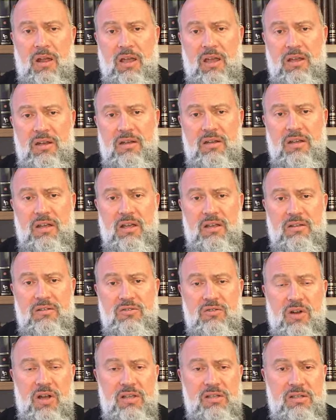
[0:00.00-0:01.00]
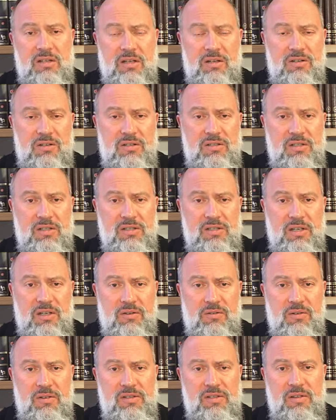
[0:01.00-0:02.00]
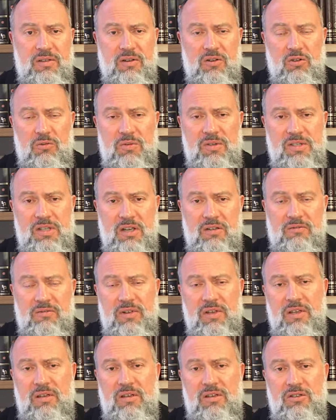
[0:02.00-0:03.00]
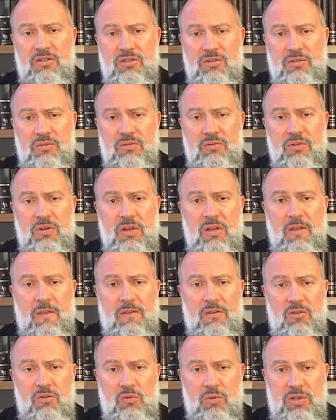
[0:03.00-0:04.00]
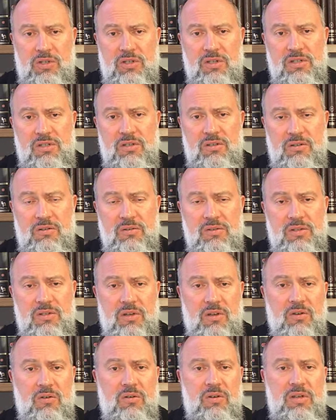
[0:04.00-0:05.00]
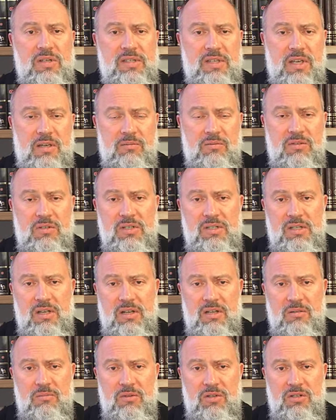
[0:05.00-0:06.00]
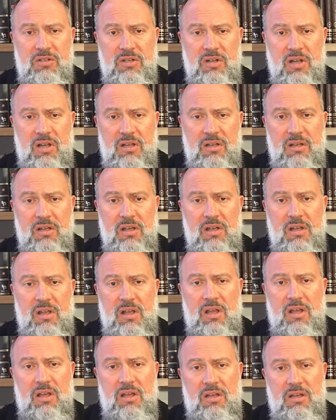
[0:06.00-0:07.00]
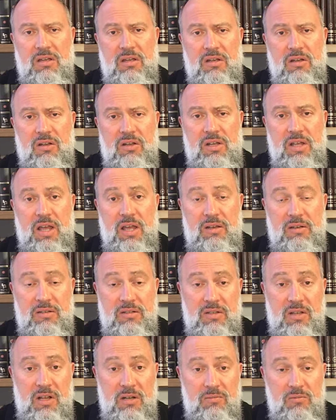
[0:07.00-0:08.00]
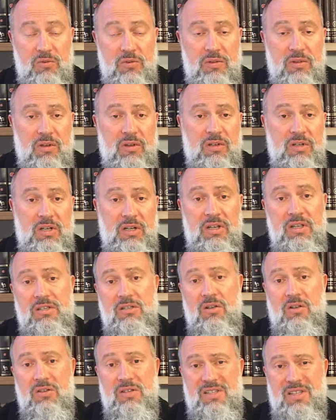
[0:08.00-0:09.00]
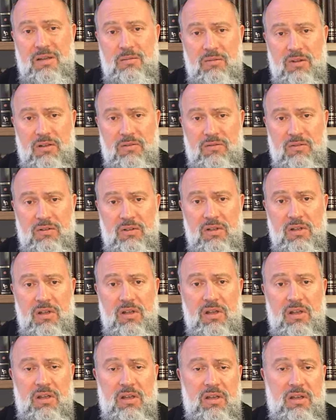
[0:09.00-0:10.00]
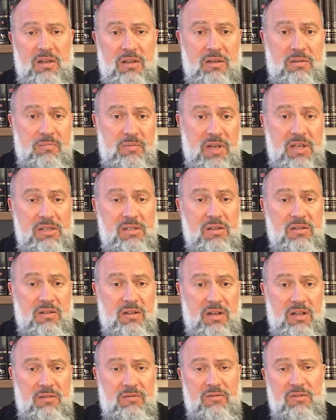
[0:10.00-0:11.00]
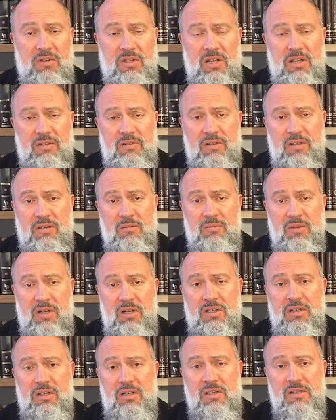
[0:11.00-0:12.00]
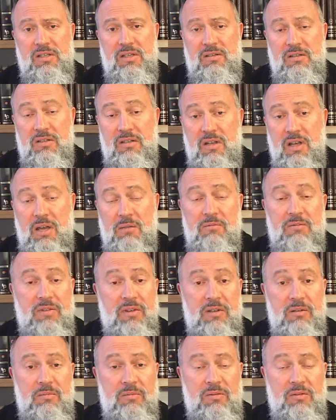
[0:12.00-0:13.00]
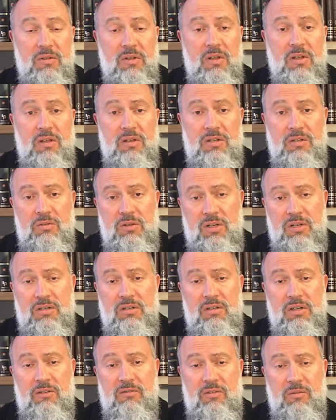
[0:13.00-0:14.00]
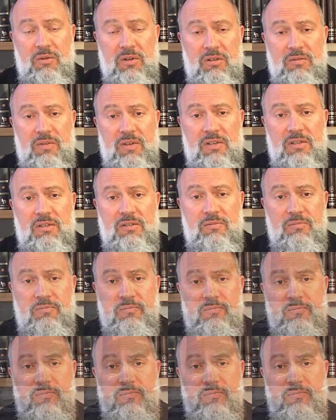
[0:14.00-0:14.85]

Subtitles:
and translations, etc., so that almost every Jew who wishes to do so is able to study Mishnah and Talmud, on at least on some level, based on the level and the abilities and the time available to each and every one of us.